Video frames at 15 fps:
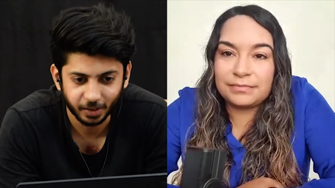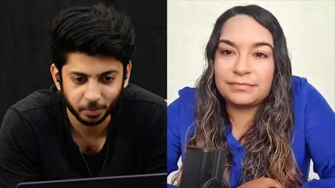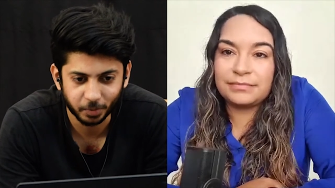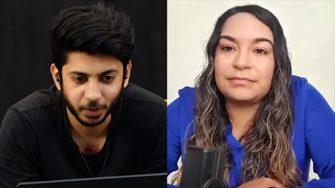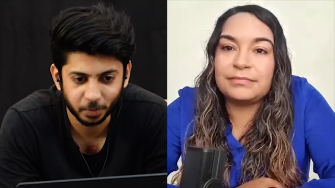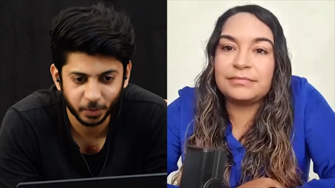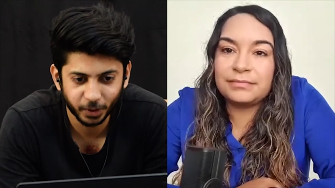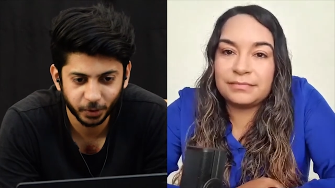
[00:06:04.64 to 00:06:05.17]

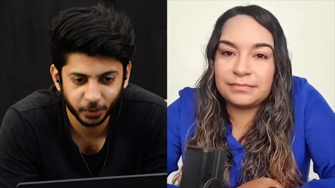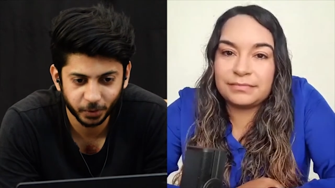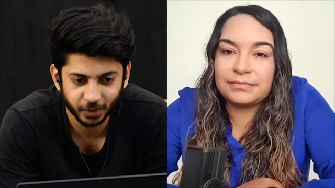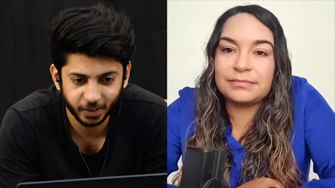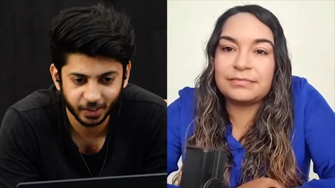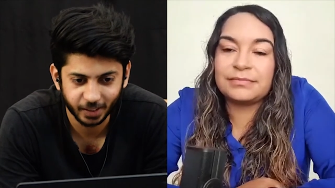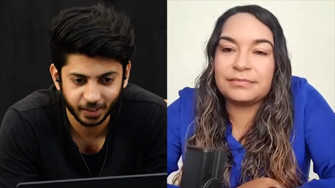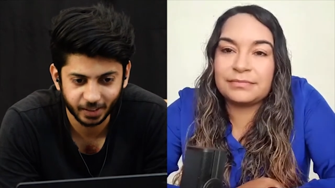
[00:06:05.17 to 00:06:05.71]
Speaker 1: People
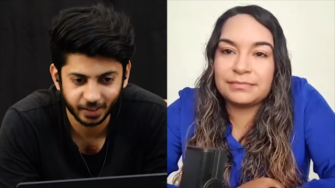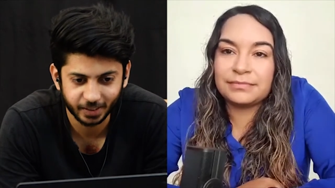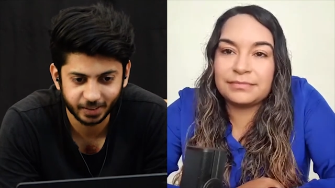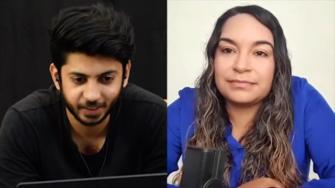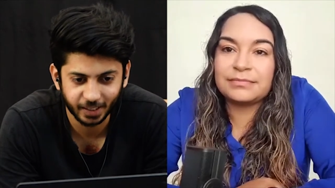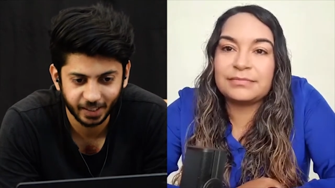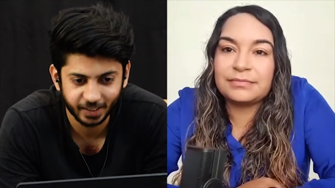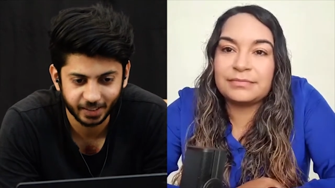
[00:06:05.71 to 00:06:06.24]
don't
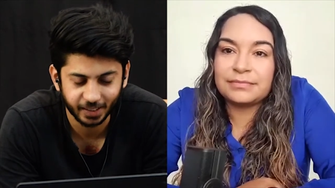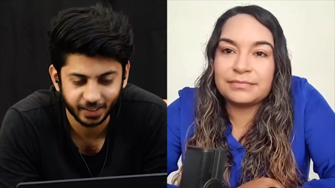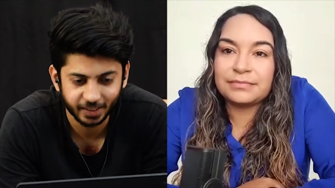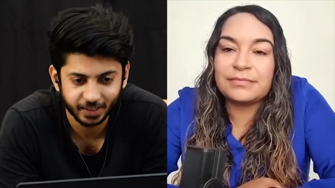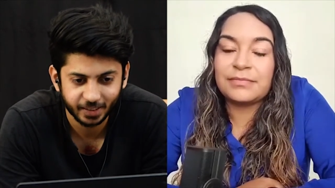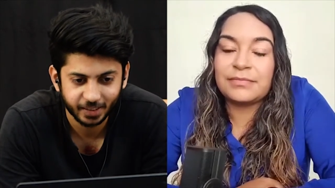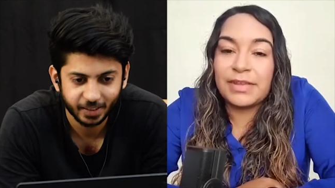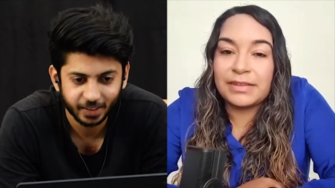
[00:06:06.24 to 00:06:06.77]
understand
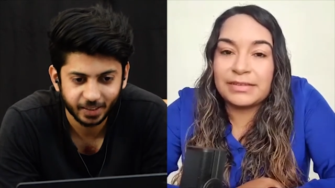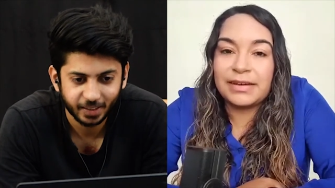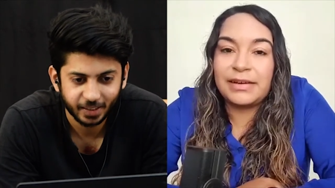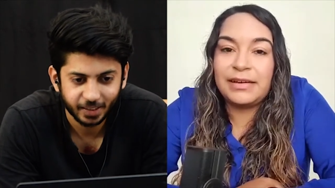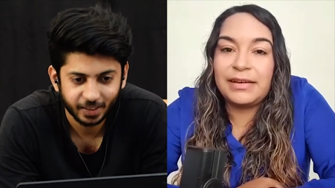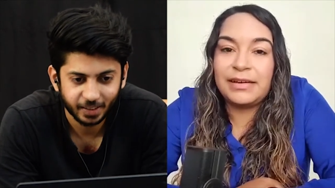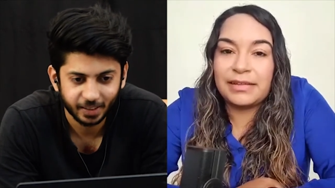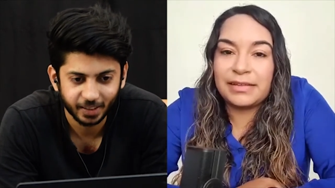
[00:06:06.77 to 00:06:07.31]
that.
Speaker 2: It
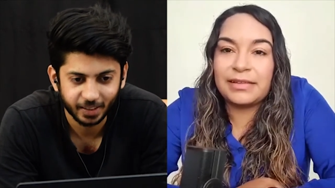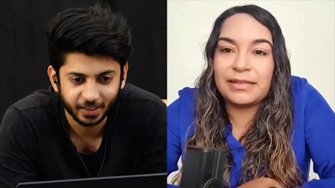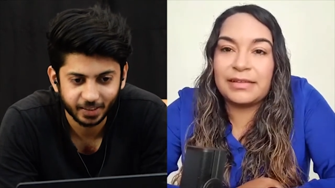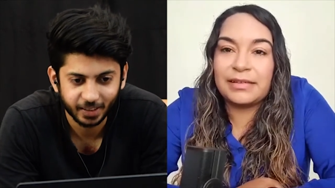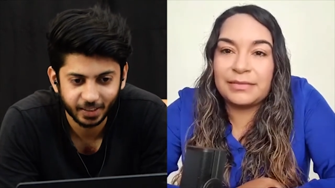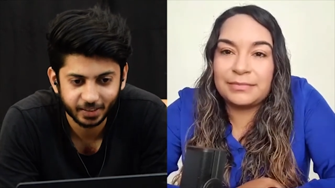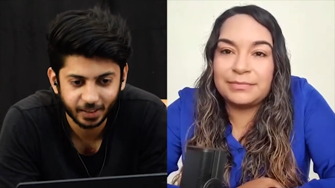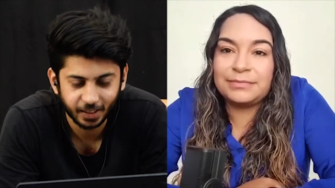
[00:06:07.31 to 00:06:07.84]
does.
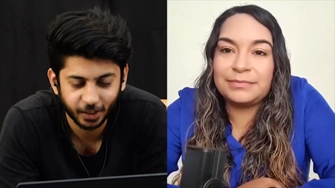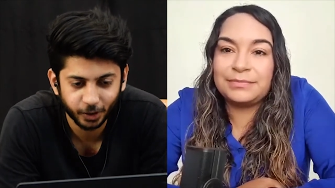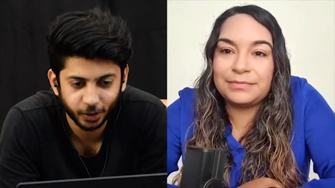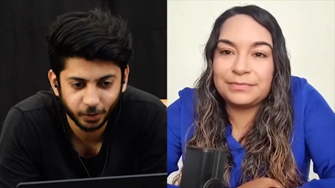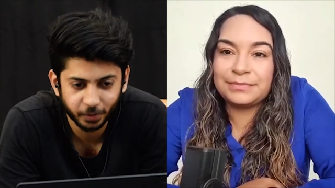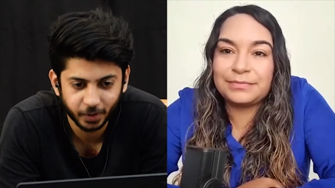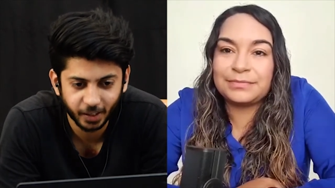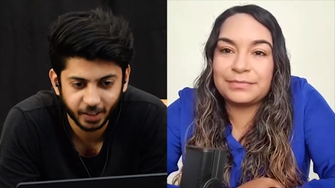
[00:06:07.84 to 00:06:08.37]
Speaker 1: It takes a
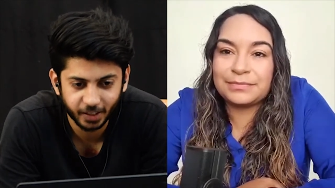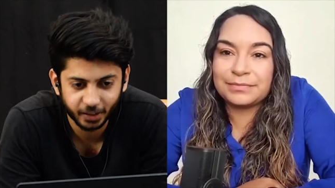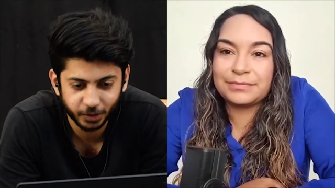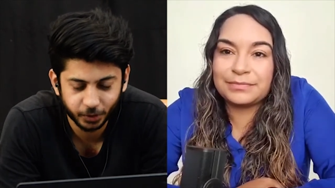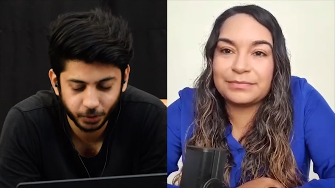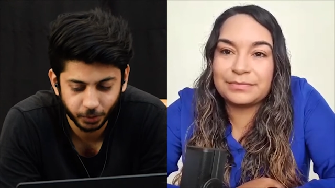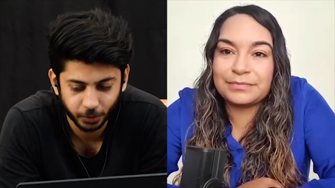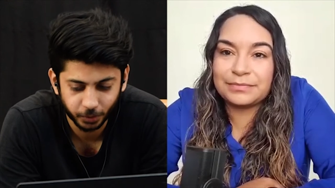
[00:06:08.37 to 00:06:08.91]
lot of
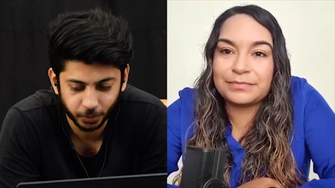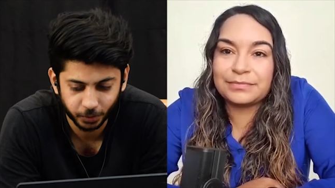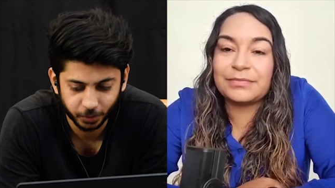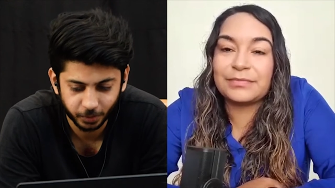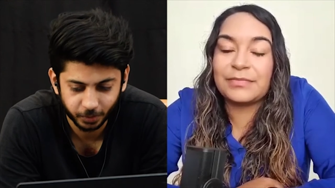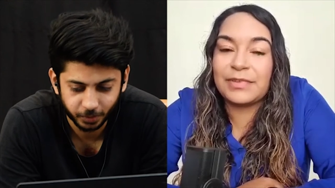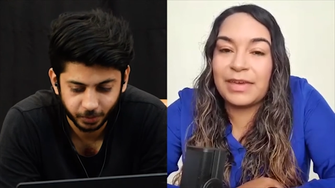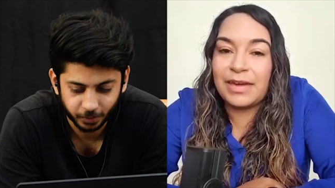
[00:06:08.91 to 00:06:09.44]
courage to
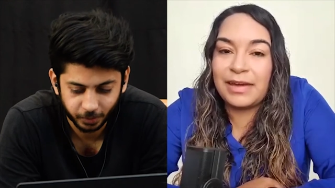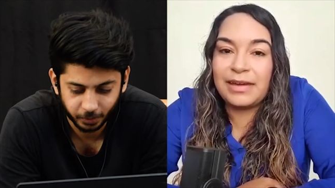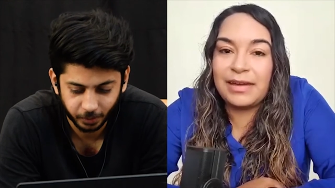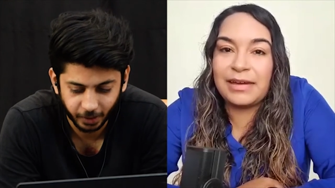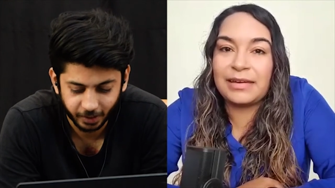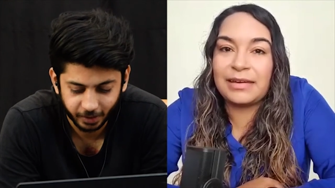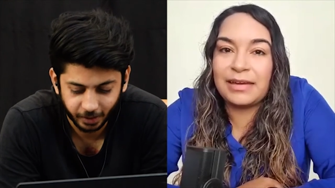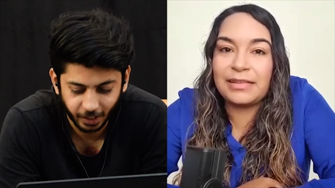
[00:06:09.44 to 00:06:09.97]

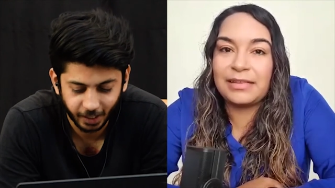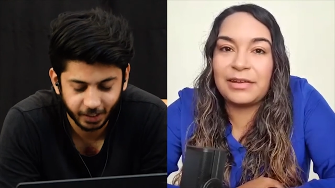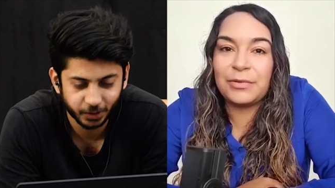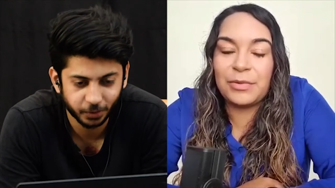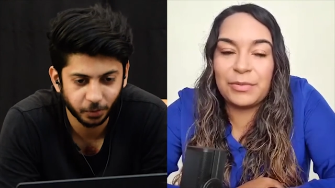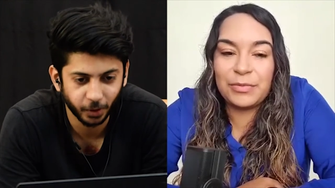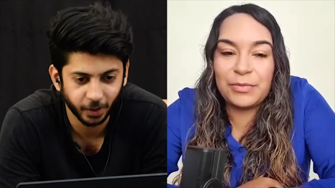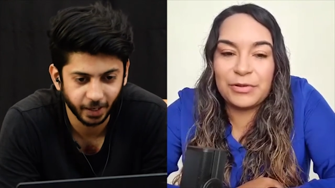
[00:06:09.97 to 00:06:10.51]

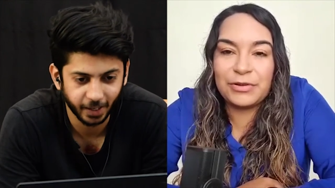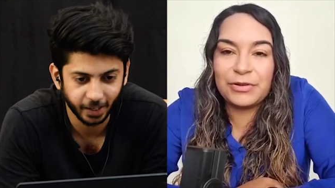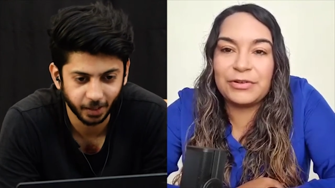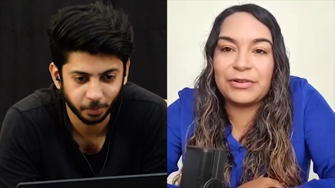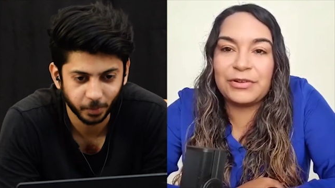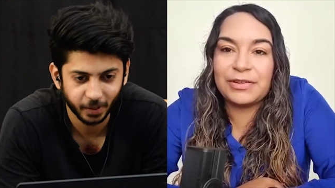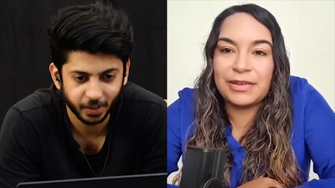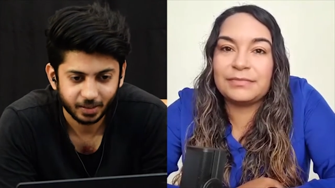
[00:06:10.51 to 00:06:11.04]
ask for
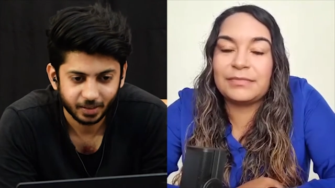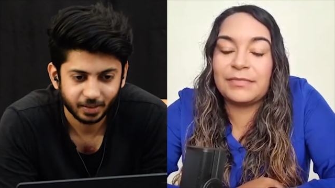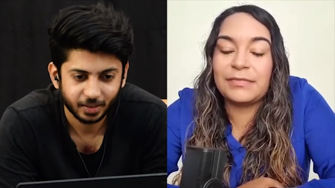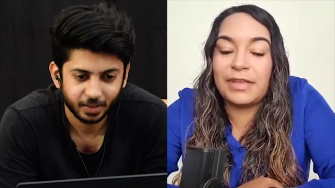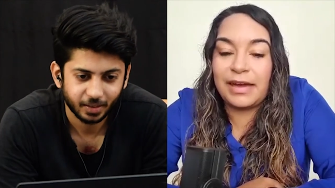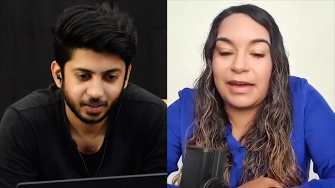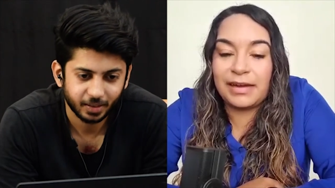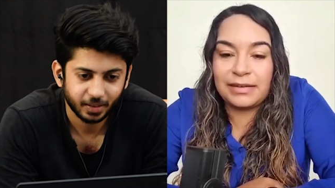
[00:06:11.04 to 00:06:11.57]
help.
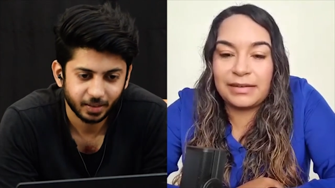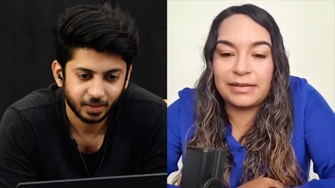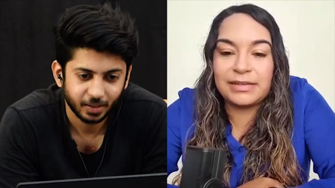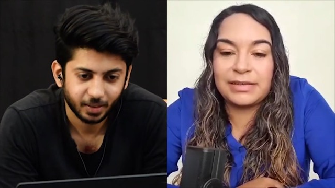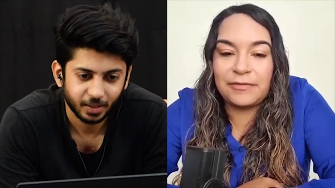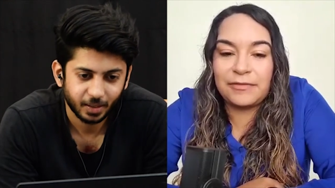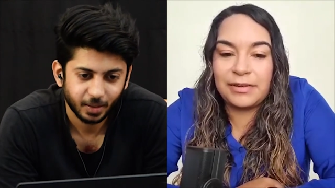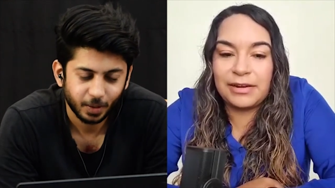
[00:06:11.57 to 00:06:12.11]
Speaker 2: Yeah, it
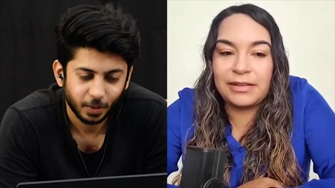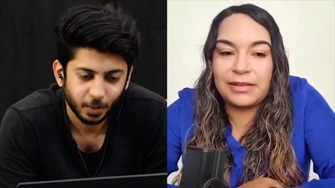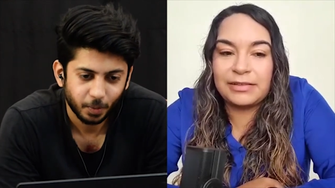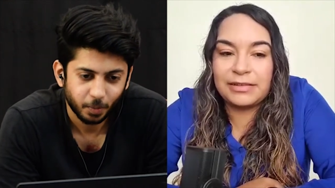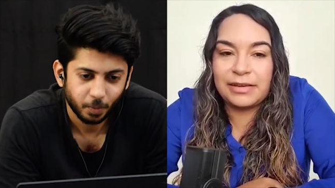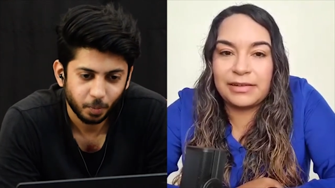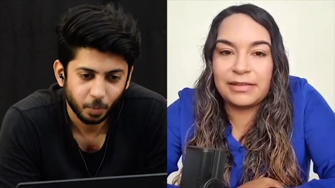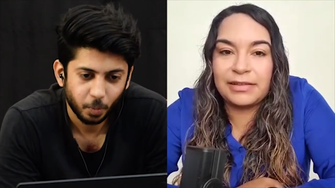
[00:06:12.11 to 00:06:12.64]
definitely does.